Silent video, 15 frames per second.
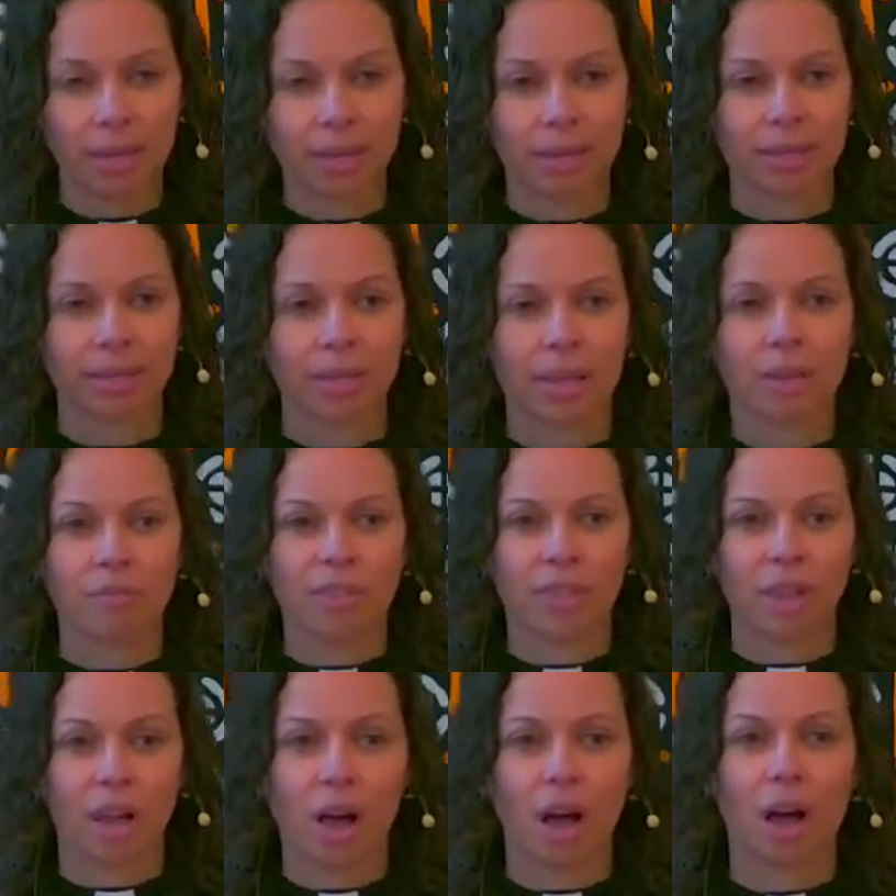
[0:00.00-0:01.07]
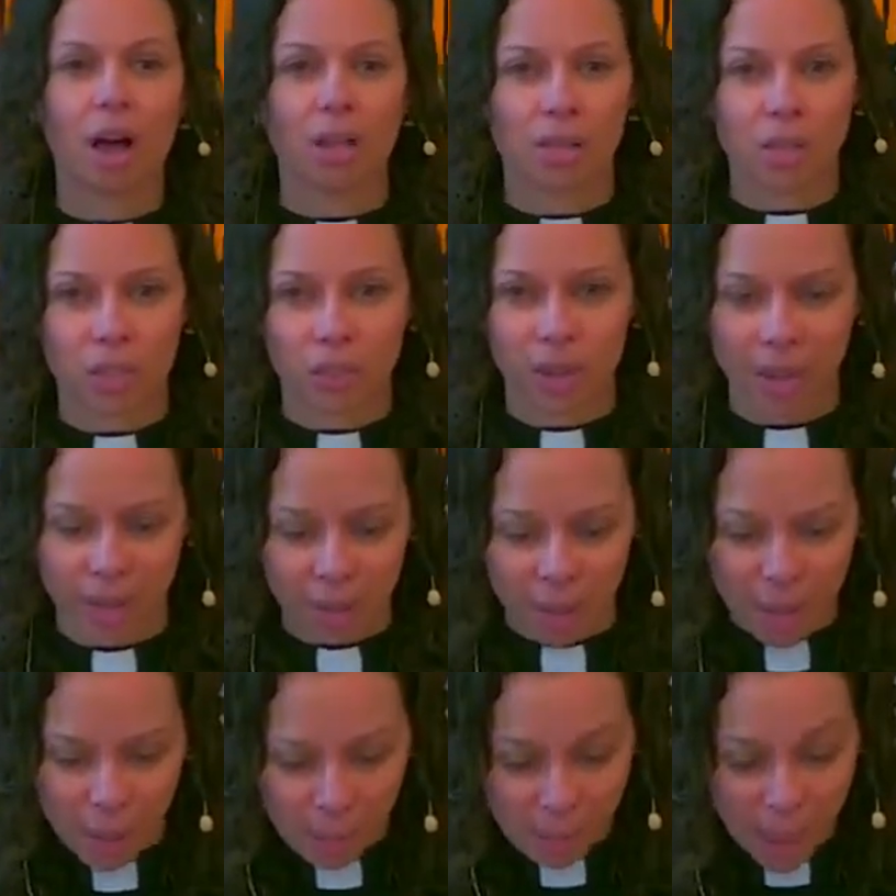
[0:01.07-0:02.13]
it itself is
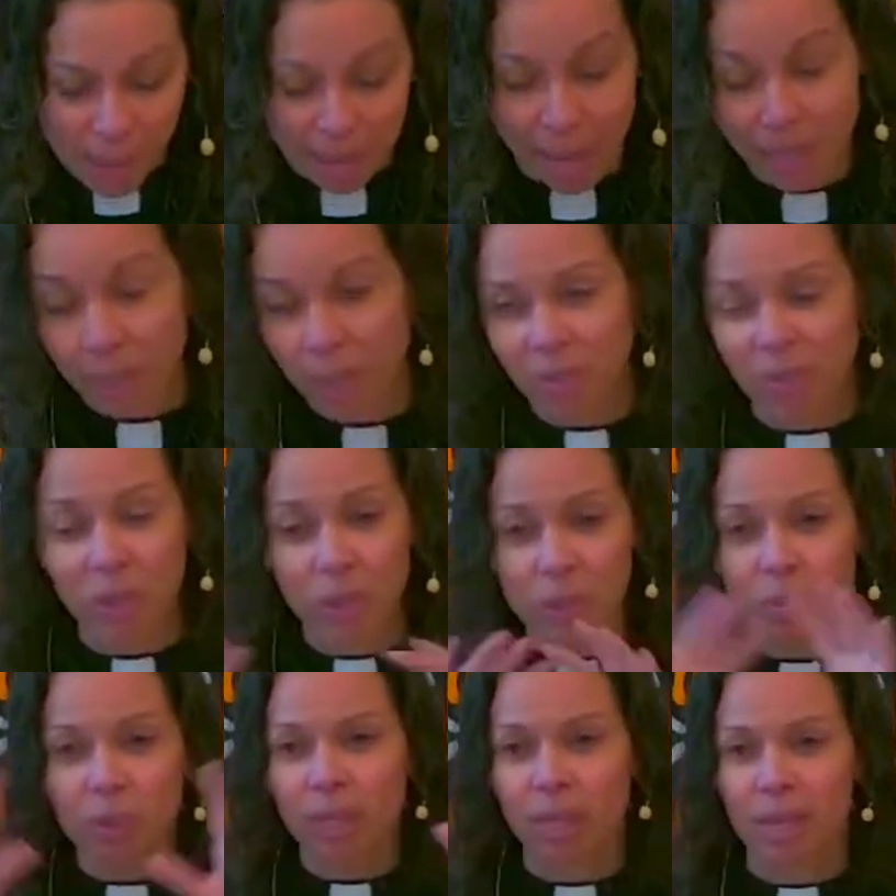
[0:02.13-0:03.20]
awestruck by God's movement.